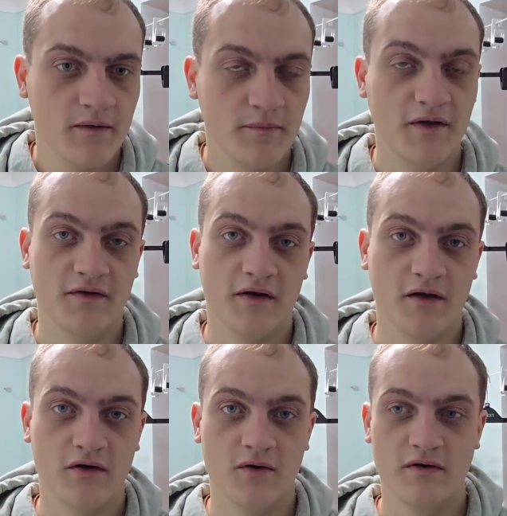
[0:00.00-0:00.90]
but he said I
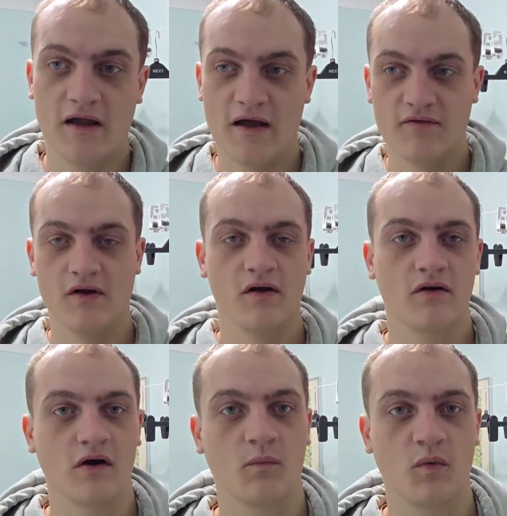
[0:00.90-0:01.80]
could only have it
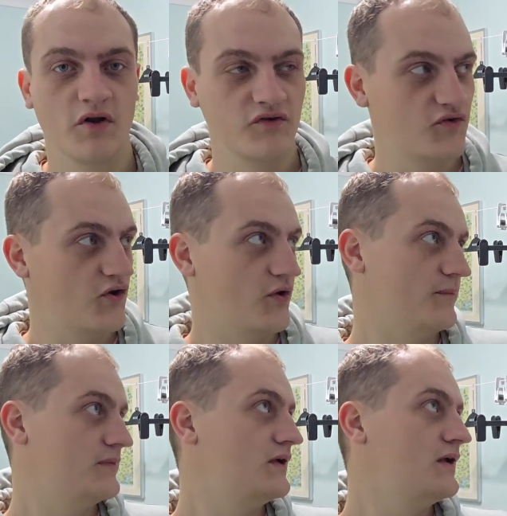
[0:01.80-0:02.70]
on one term,
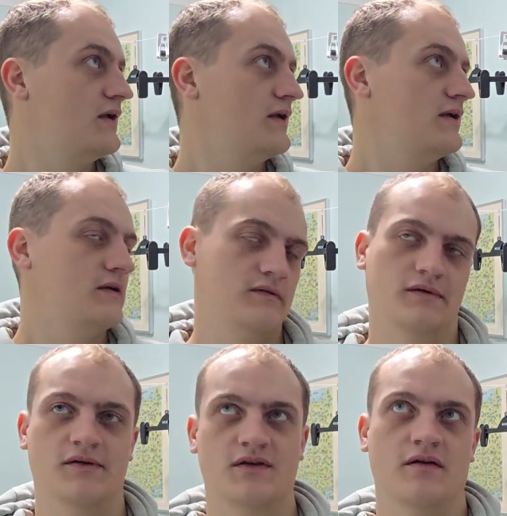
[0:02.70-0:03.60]

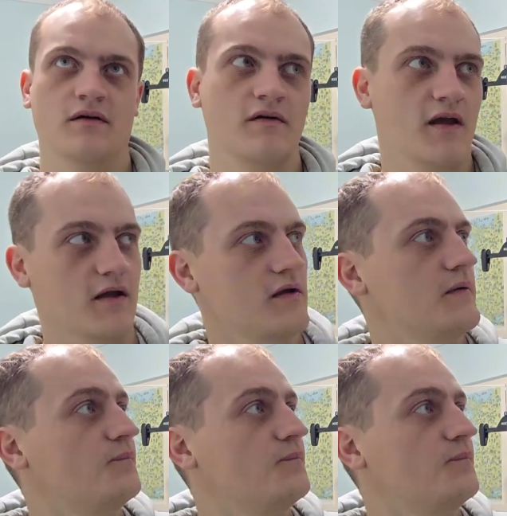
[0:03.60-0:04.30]
and I was like, okay.